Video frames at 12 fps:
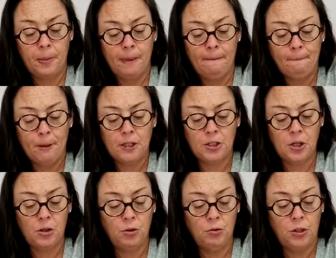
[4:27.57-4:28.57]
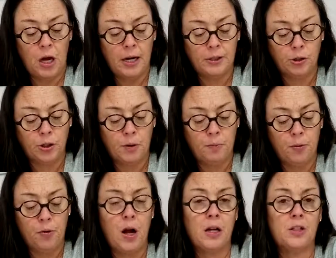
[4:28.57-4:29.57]
This includes hydrogen
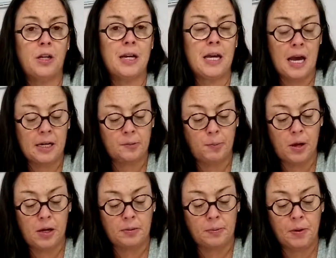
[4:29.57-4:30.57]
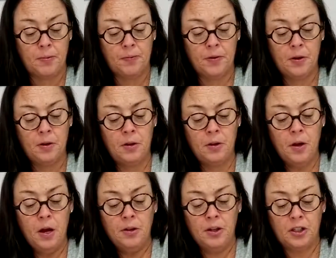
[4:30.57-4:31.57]
peroxide gas plasma.
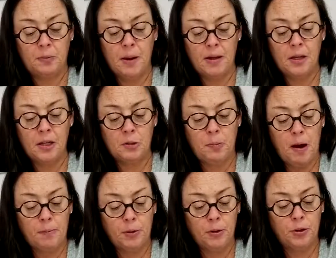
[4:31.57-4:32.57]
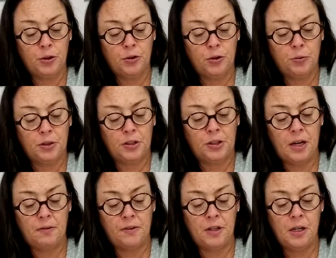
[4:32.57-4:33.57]
This method is popular due to its
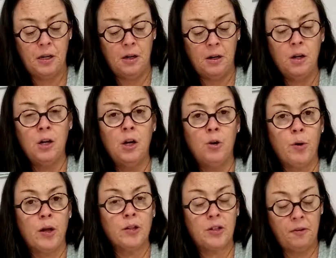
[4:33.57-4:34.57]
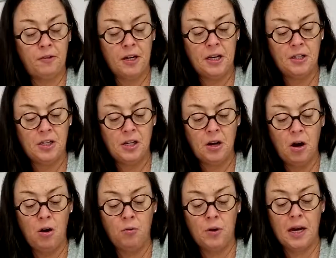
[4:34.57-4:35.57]
safety, relative
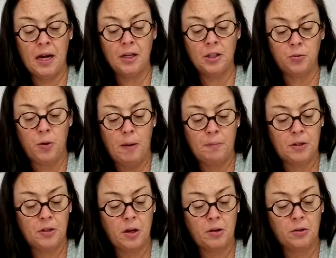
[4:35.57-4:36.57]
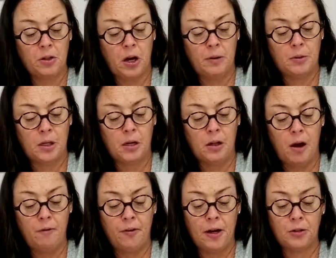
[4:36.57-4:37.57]
ETO, and its rapid cycle times that
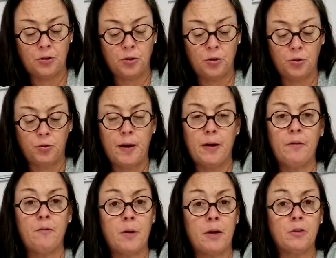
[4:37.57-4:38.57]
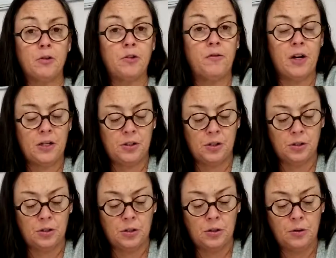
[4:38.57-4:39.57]
allow faster turnaround of medical devices.